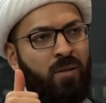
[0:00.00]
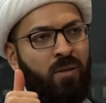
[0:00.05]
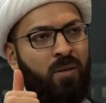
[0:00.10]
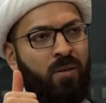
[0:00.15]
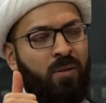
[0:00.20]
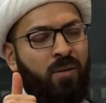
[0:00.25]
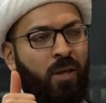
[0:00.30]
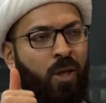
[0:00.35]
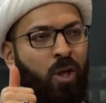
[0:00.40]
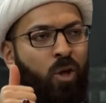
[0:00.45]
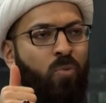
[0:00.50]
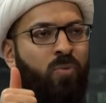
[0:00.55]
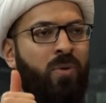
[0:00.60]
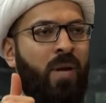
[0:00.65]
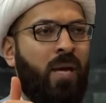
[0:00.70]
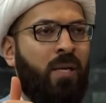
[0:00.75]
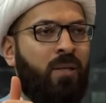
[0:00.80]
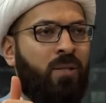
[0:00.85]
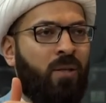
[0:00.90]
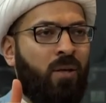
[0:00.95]
the
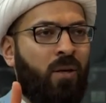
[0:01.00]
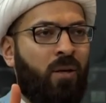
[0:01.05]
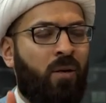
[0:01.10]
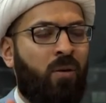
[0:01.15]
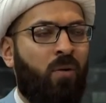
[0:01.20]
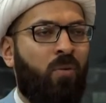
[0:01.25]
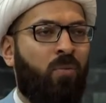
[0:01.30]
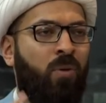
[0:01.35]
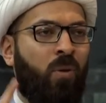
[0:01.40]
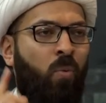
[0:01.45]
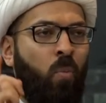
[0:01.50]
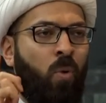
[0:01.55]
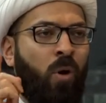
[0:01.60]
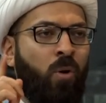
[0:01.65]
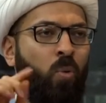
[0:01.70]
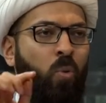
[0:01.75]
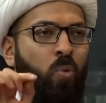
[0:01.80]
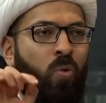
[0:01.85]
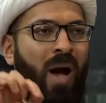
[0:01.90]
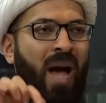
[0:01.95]
creator, the one
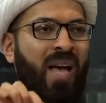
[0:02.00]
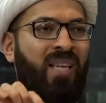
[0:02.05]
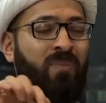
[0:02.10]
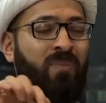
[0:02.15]
who has